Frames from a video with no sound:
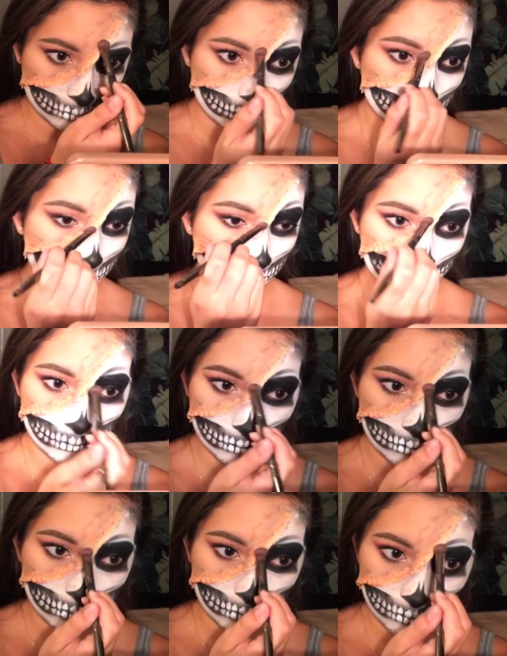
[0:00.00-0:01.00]
that is kind
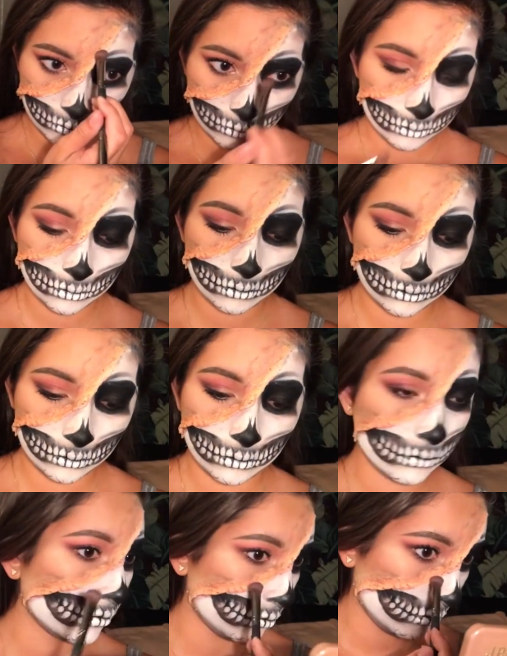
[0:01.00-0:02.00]
of my skin
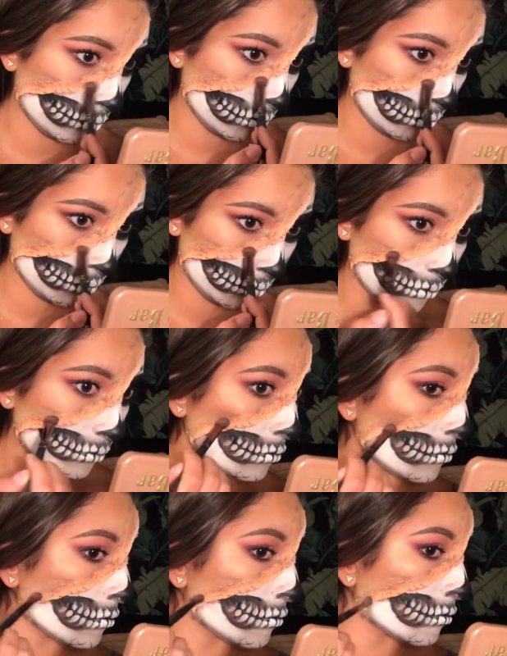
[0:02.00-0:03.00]
color
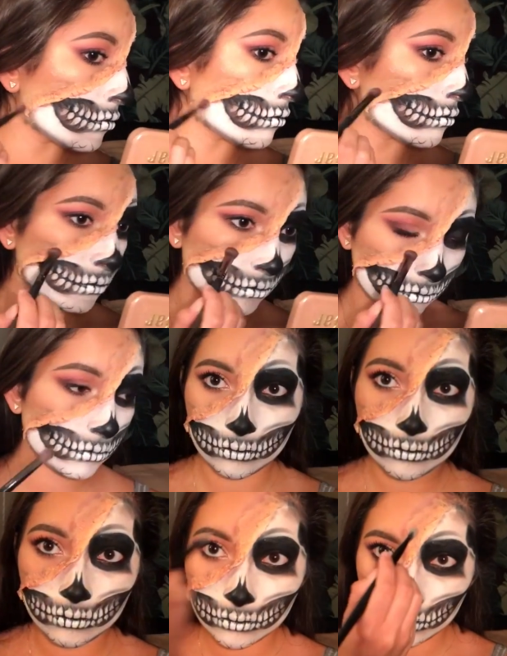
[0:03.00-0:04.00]
to
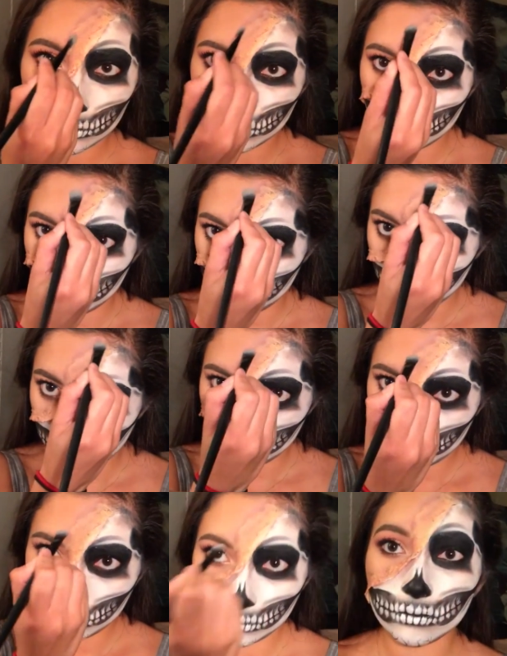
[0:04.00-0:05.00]
pack it on top of
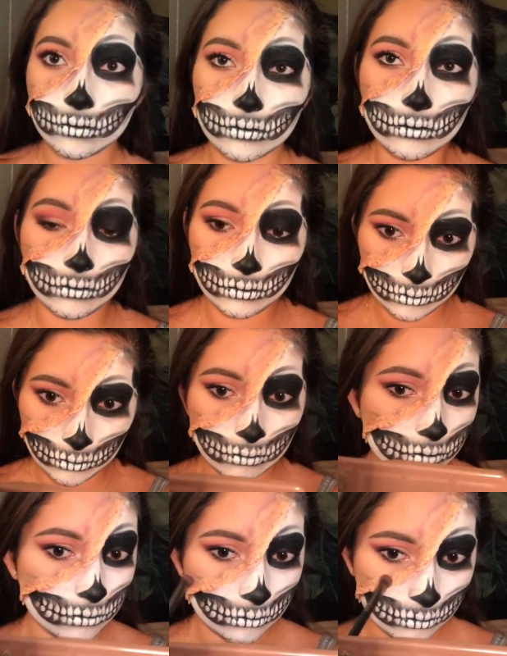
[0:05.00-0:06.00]
some of it, just so
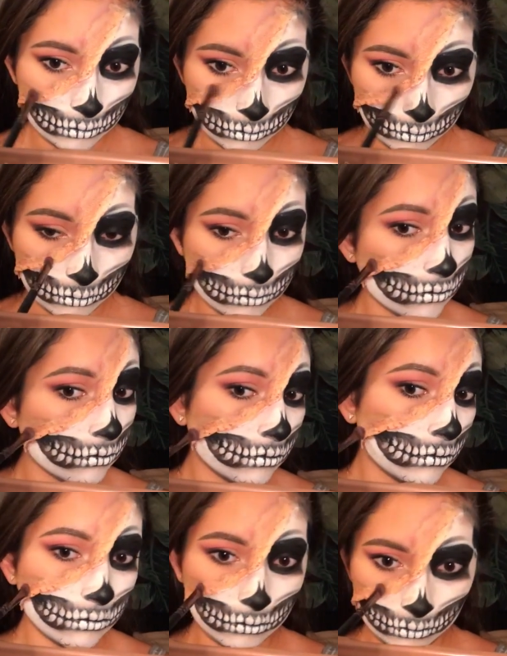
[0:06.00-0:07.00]
it can look like it's under the